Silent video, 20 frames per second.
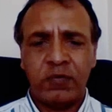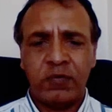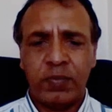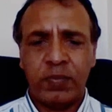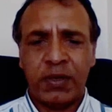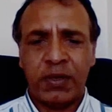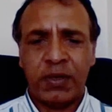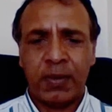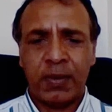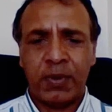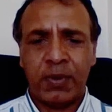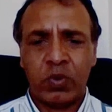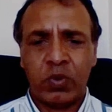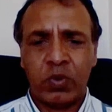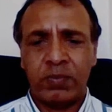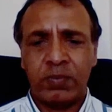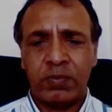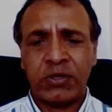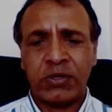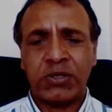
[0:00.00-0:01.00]
flu pandemic
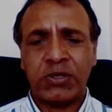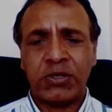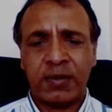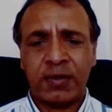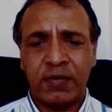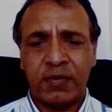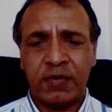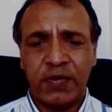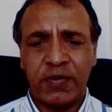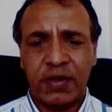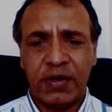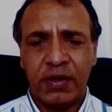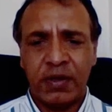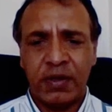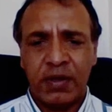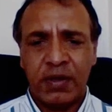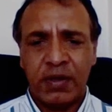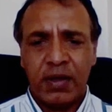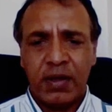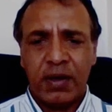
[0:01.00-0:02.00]
was much less
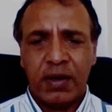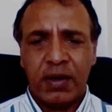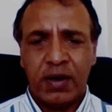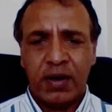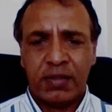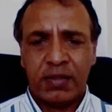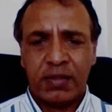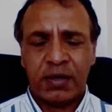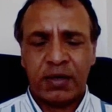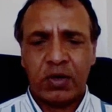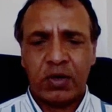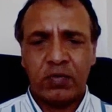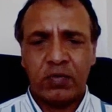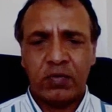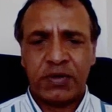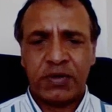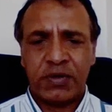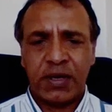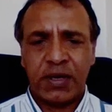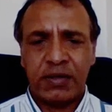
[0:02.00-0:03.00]
severe than
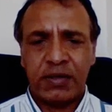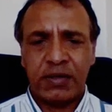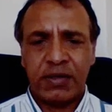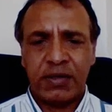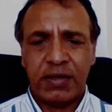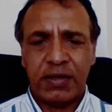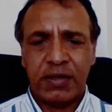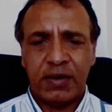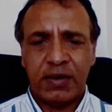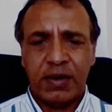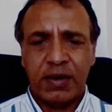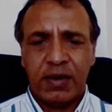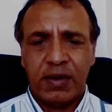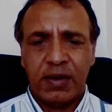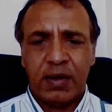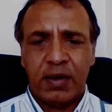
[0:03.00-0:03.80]
Covid-19.